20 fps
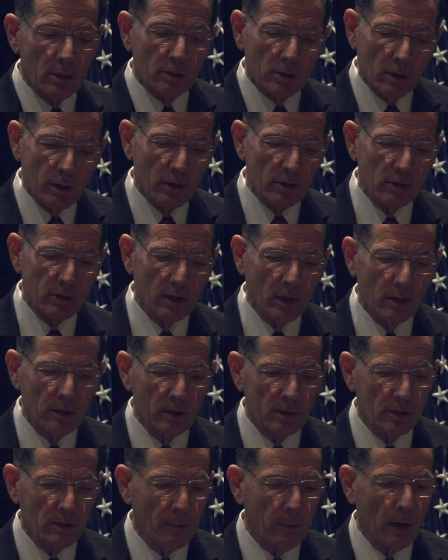So
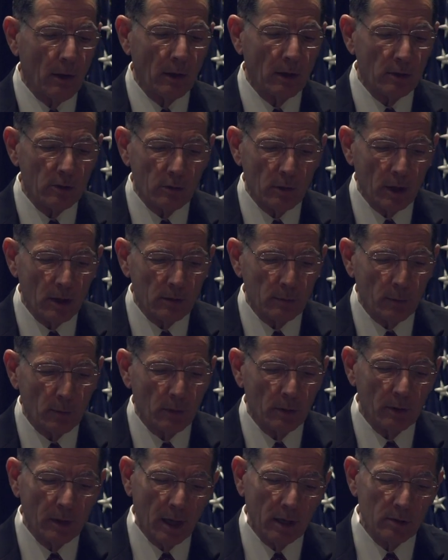this American
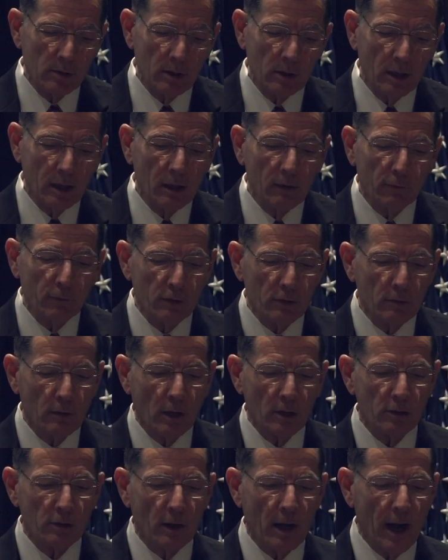Transportation
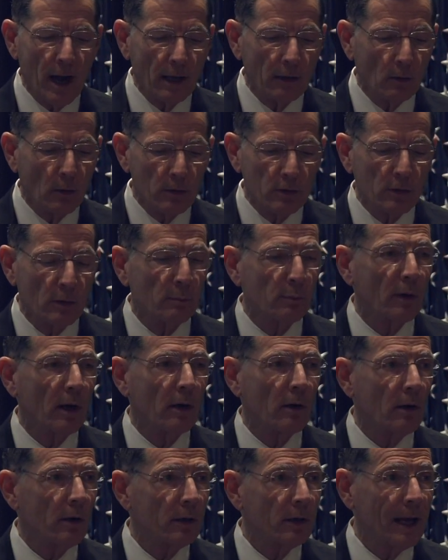Infrastructure Act also
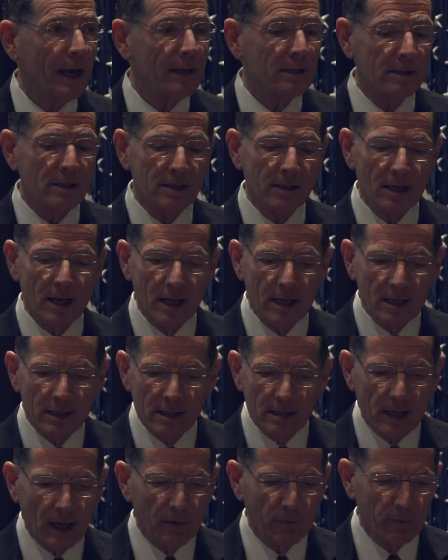prioritizes
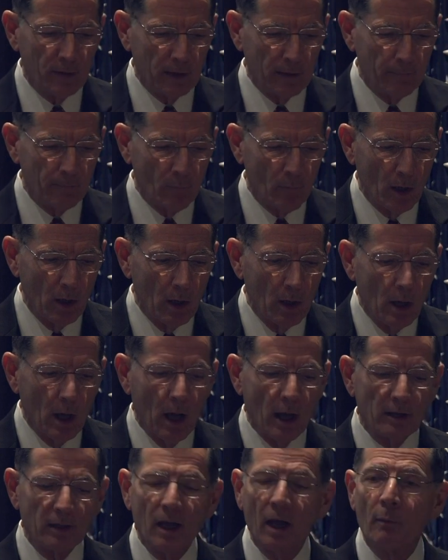safety.
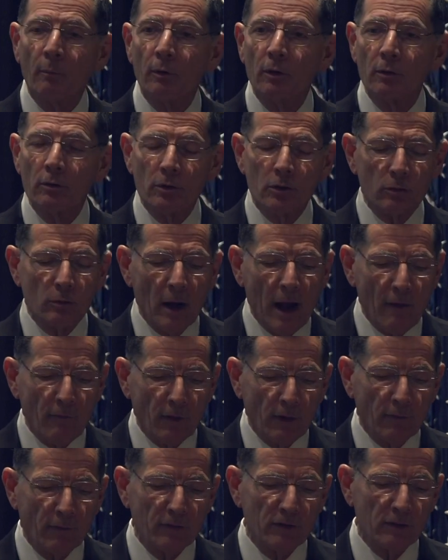To help reduce
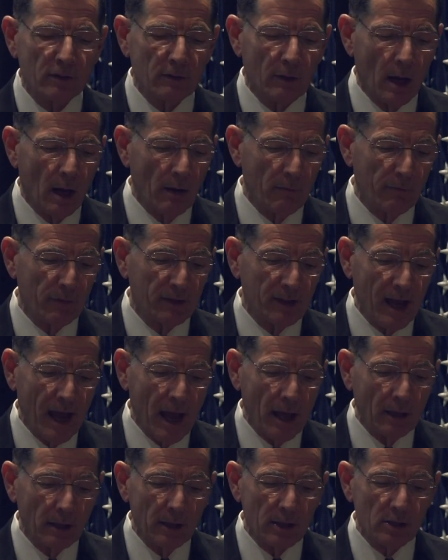traffic
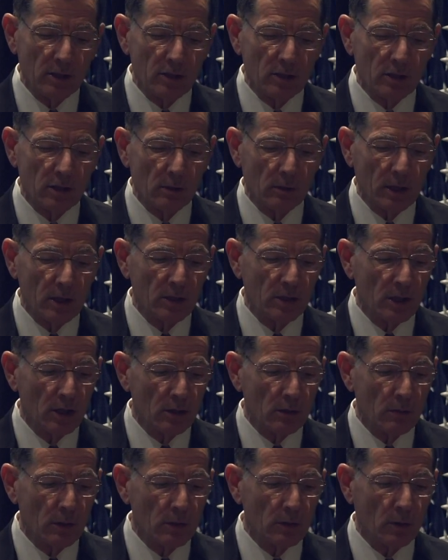fatalities and serious
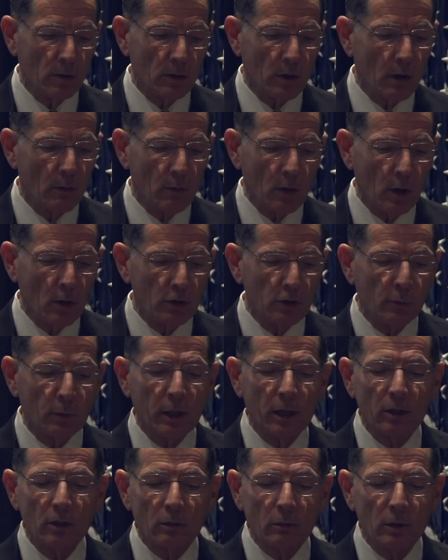injuries on our roads,
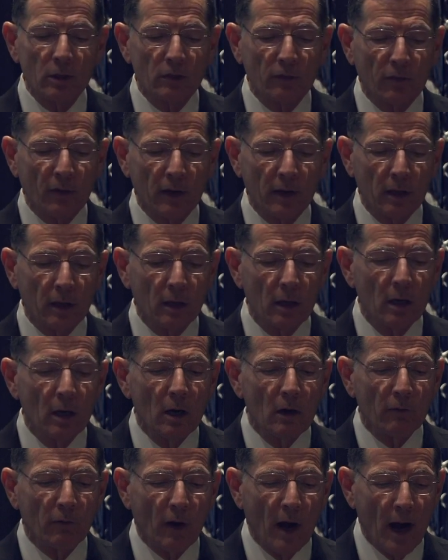we increase funding
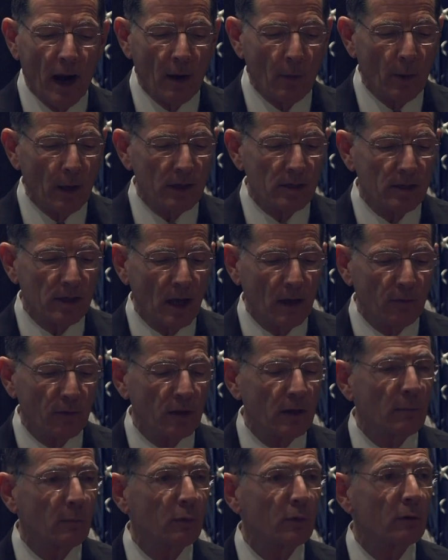for highway
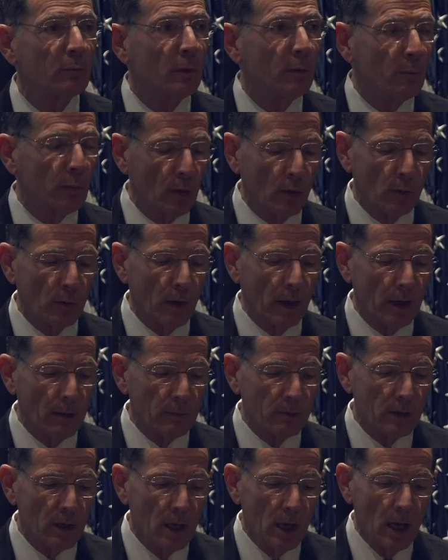safety improvement
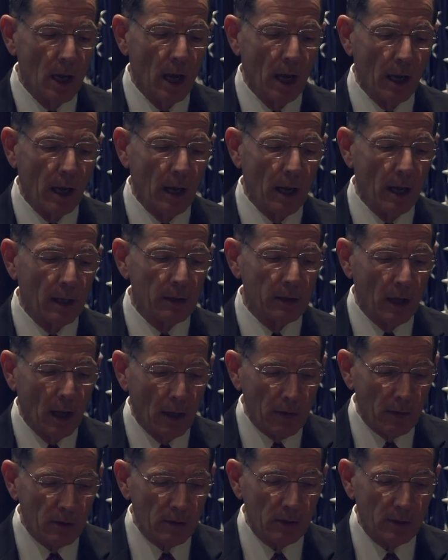programs.
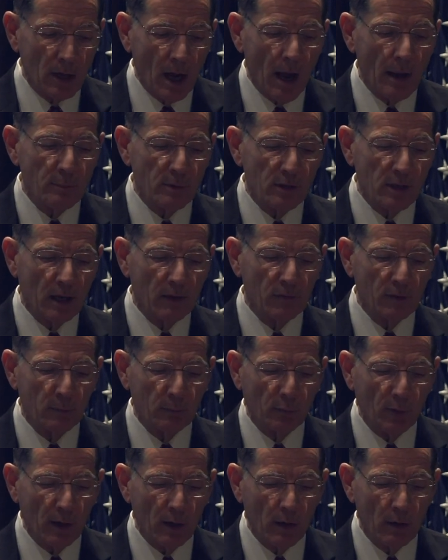Another top safety
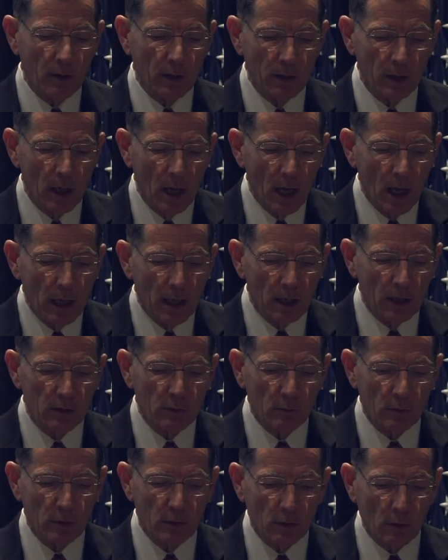priority
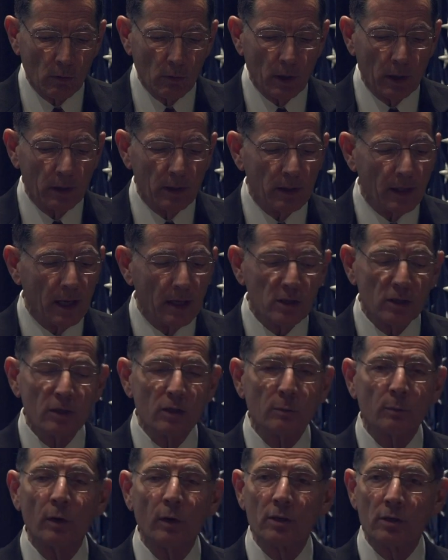is restoring the
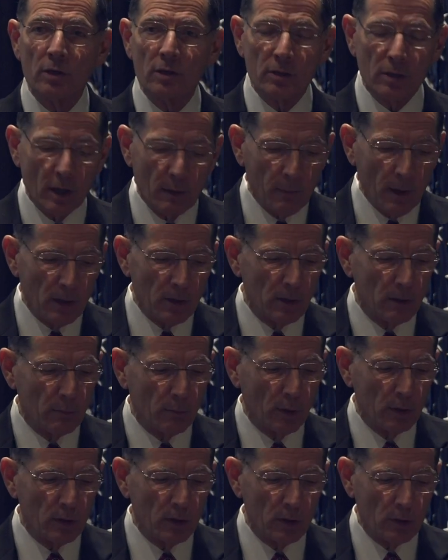nation's bridges. And I mentioned
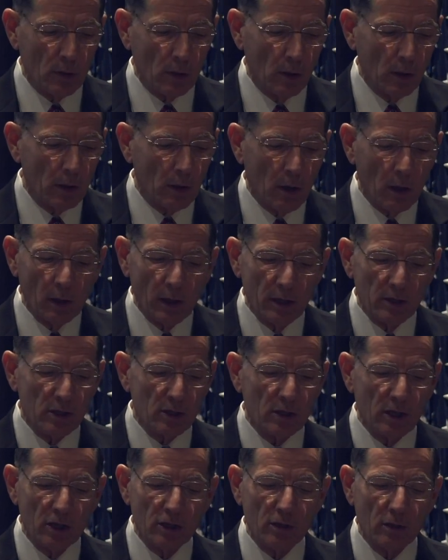bridges earlier. Our
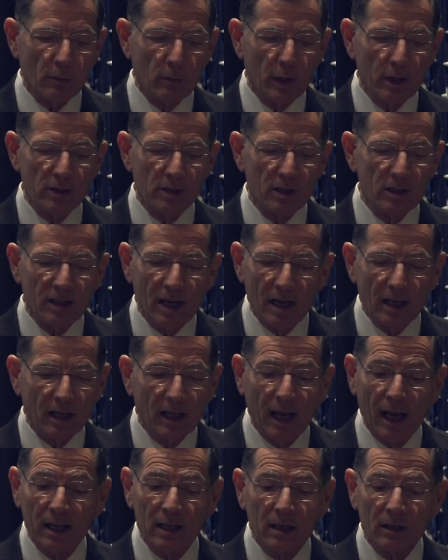legislation creates a
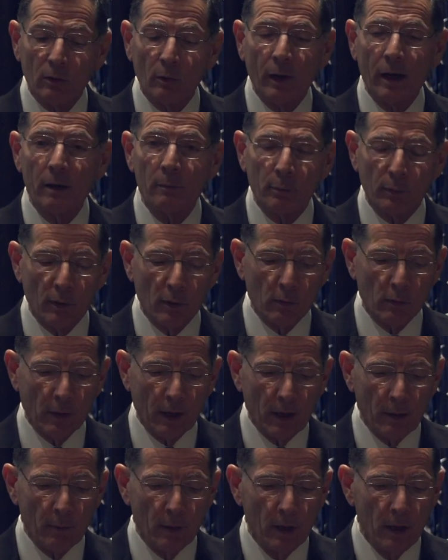dedicated grant
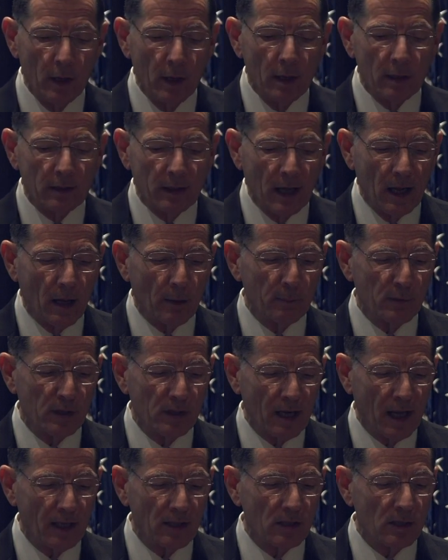program to help
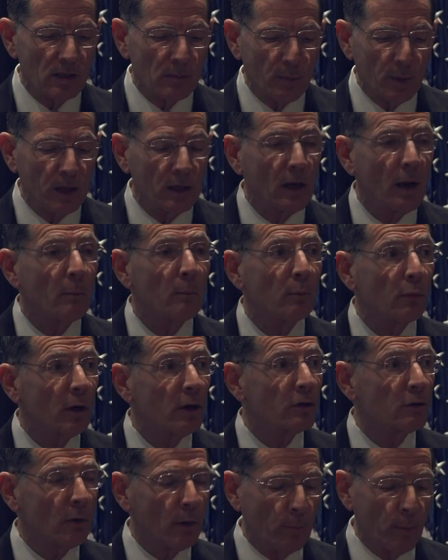states speed up
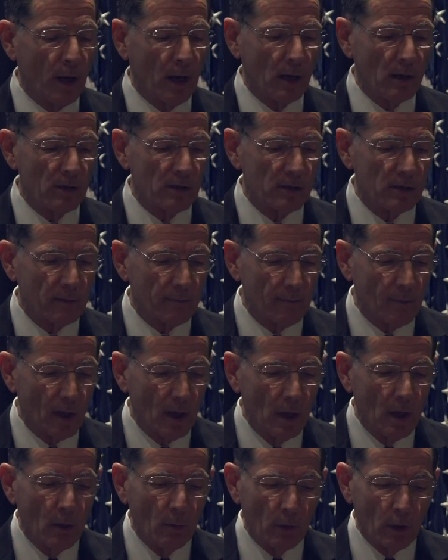bridge repairs.
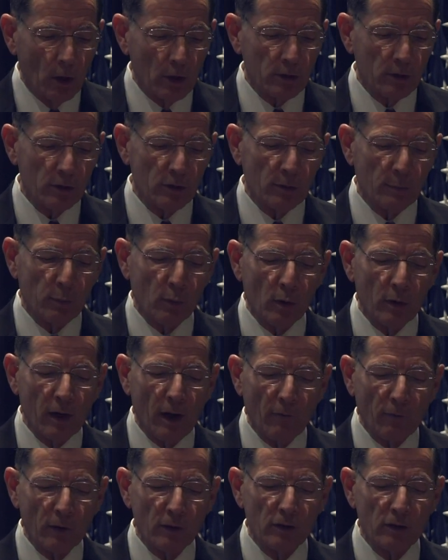We also
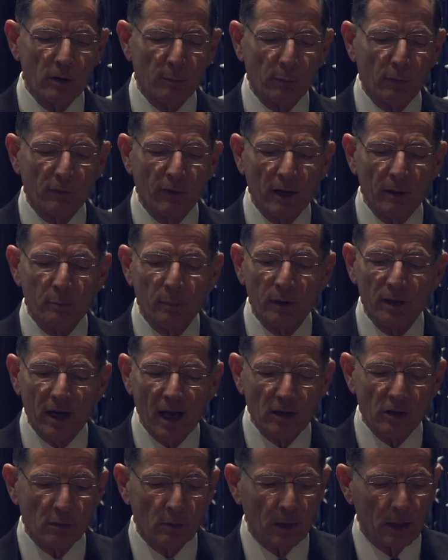support efforts to prevent
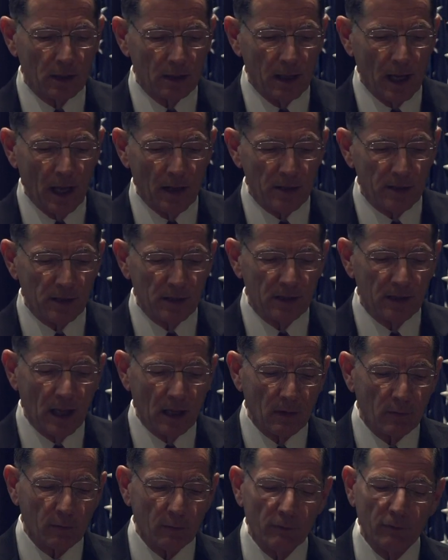pedestrian deaths and
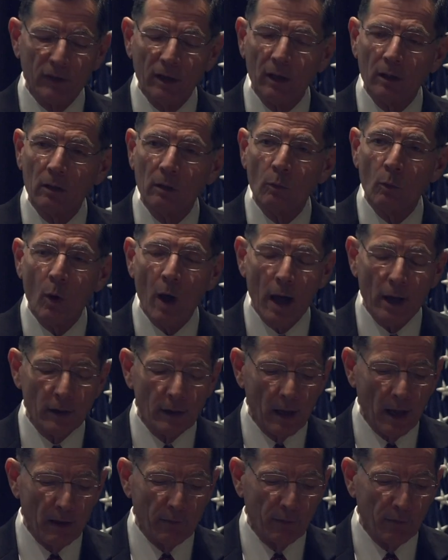deaths from
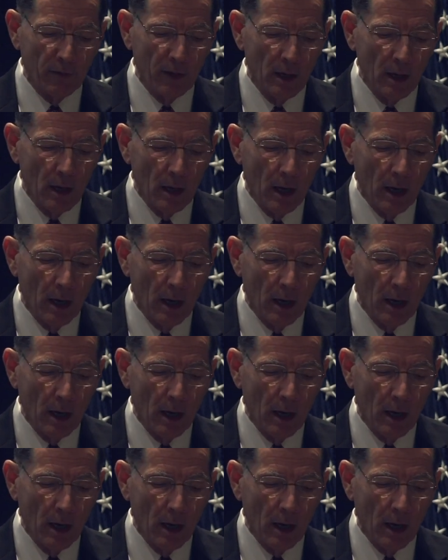vehicle-wildlife